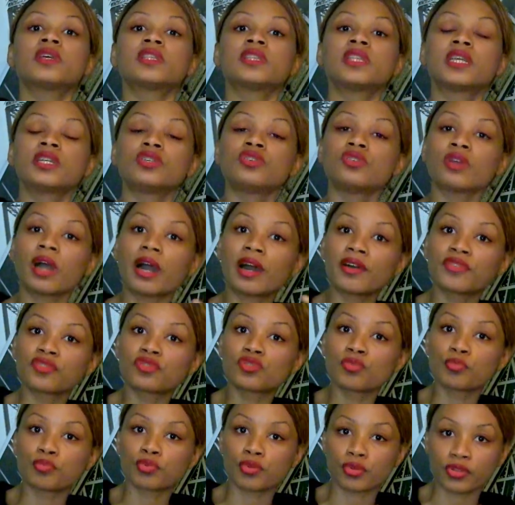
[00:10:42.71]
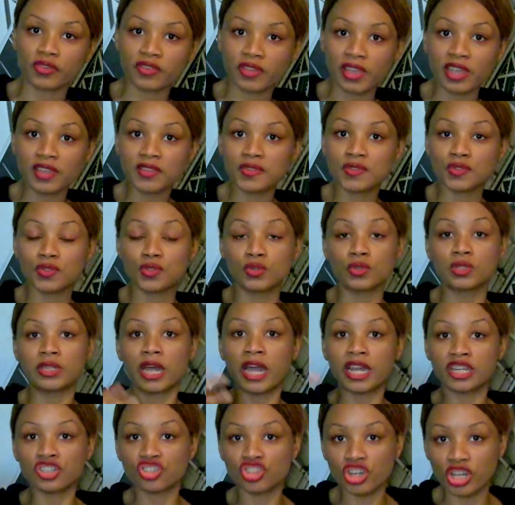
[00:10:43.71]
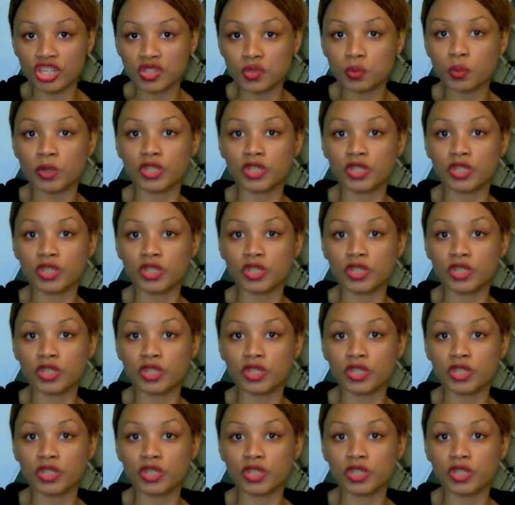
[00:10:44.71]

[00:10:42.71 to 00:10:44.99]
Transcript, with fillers: then you have to process you digest